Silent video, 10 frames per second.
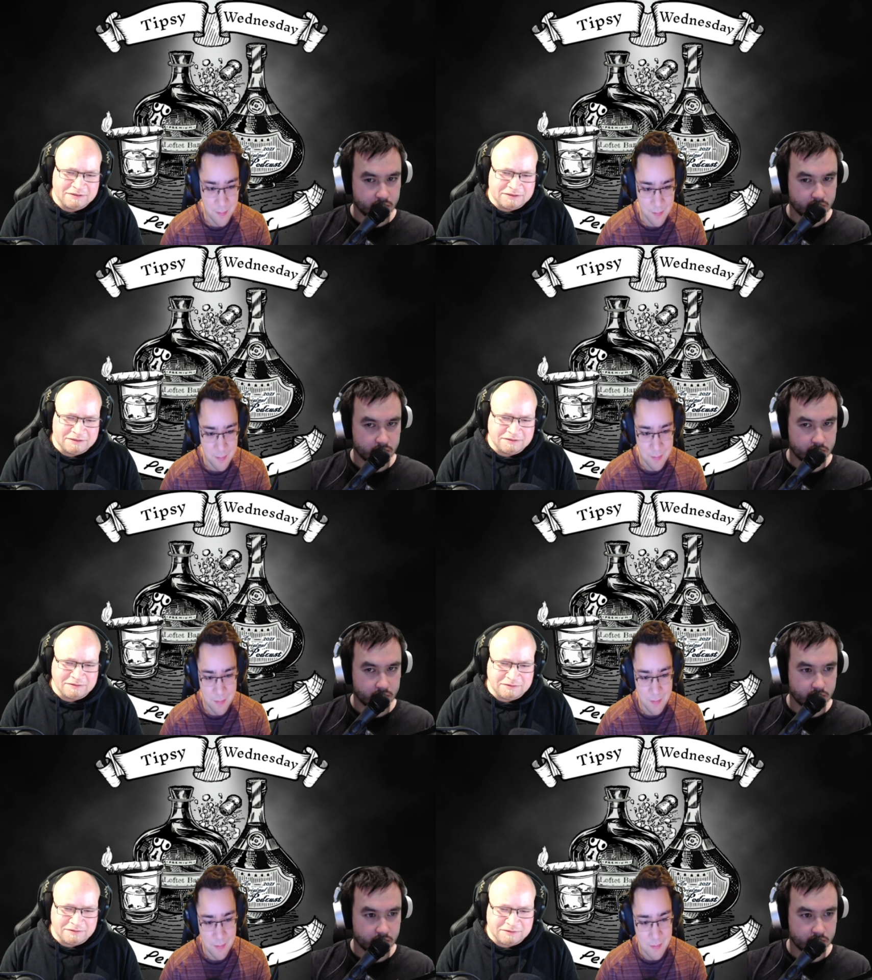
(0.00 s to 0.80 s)
Speaker 1: He,
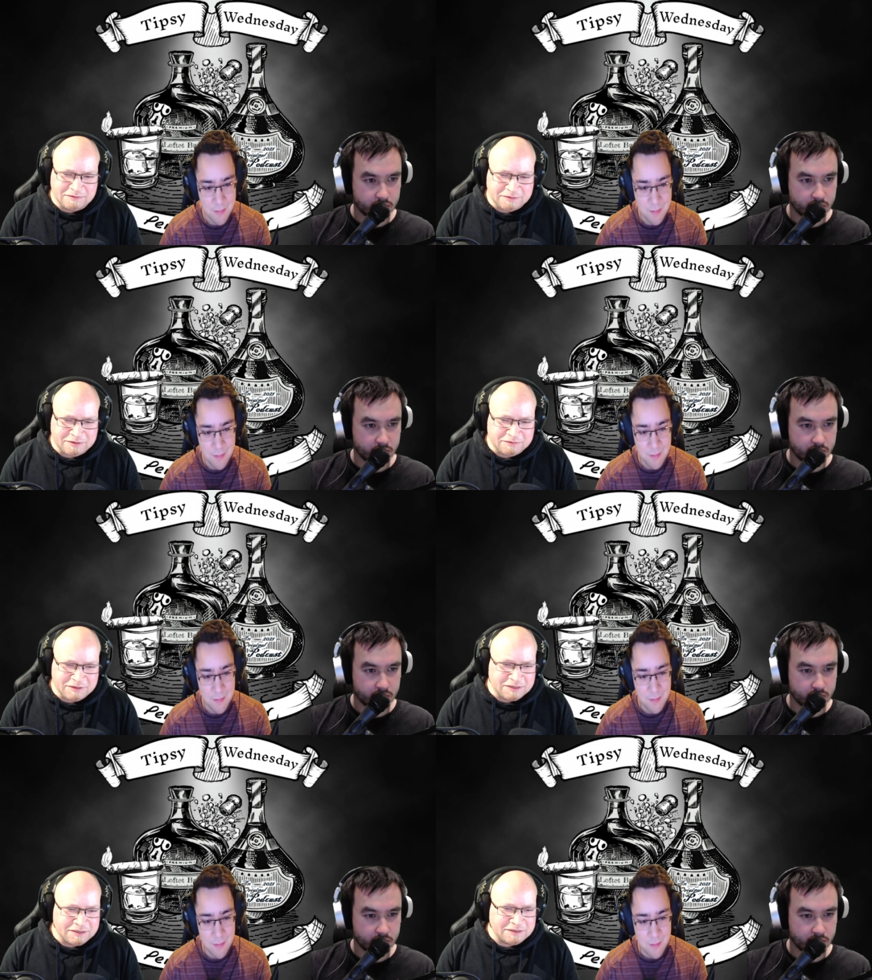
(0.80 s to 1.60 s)
one of
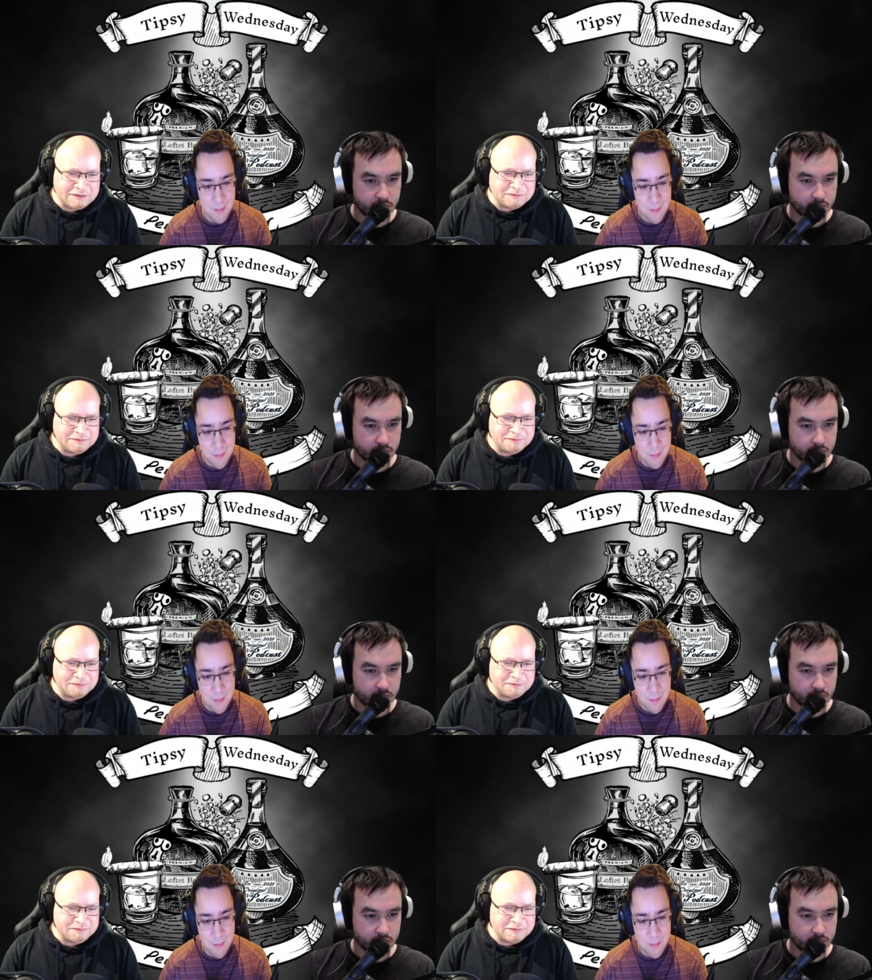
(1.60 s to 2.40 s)
the uh,
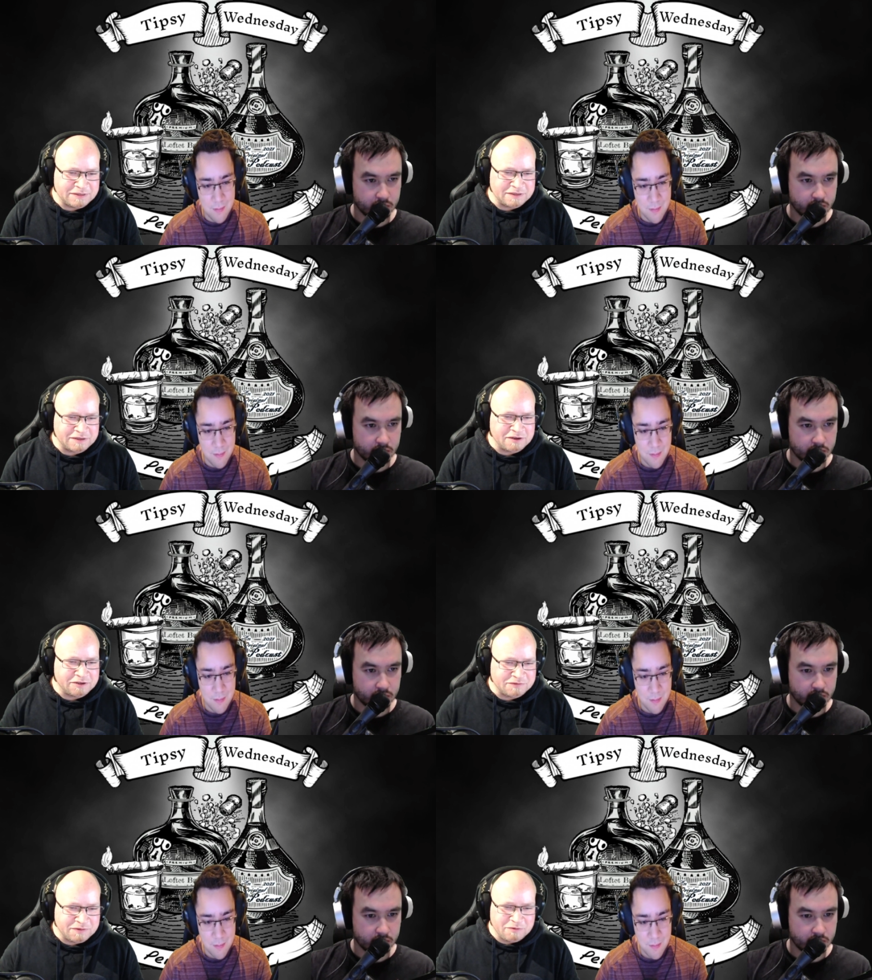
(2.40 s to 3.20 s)
the
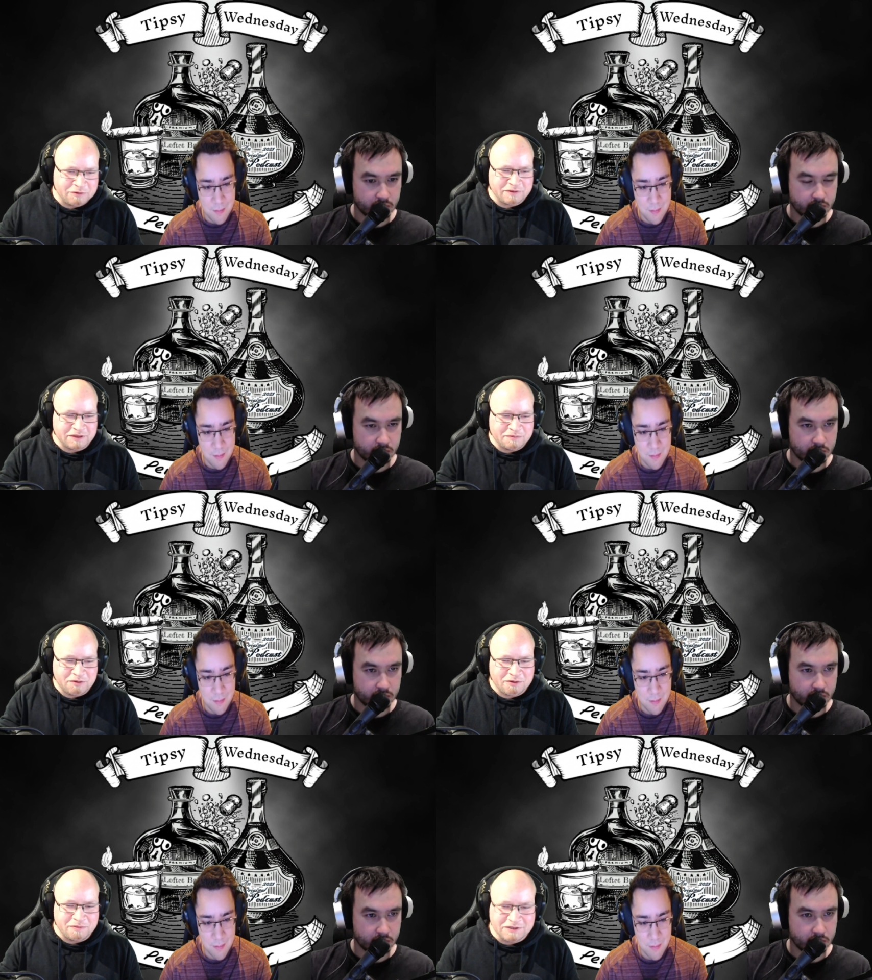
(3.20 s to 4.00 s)
guys from one of the
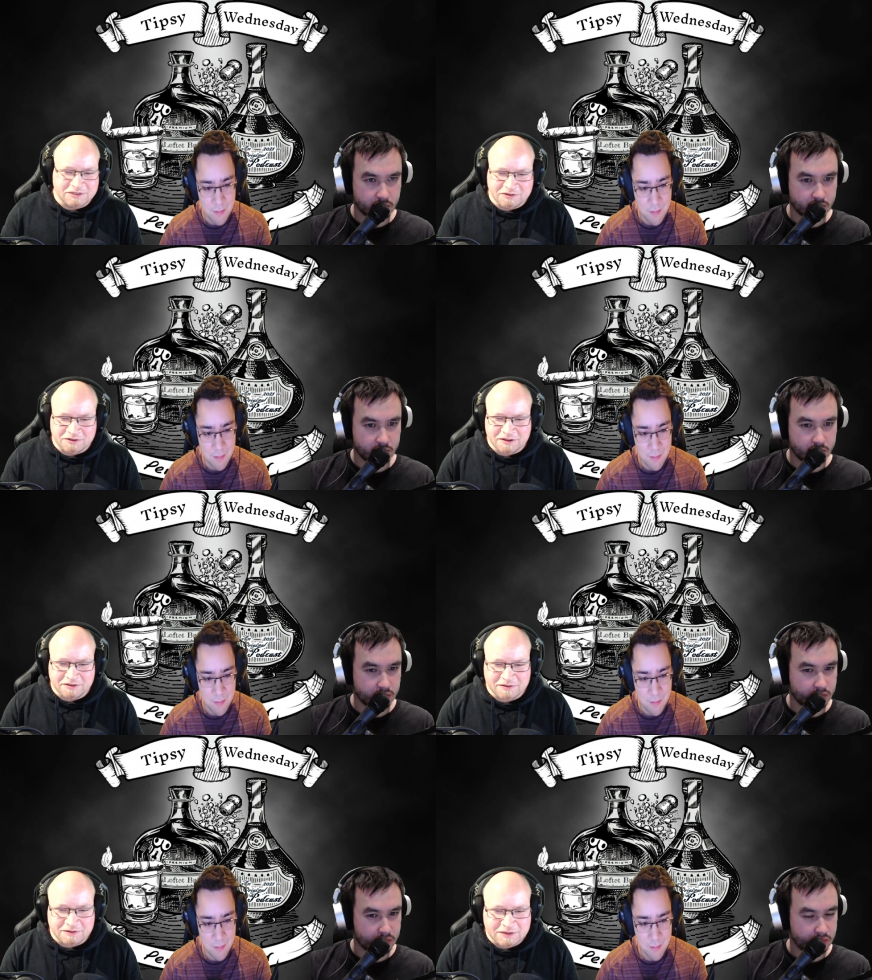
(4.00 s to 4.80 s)
departments underneath.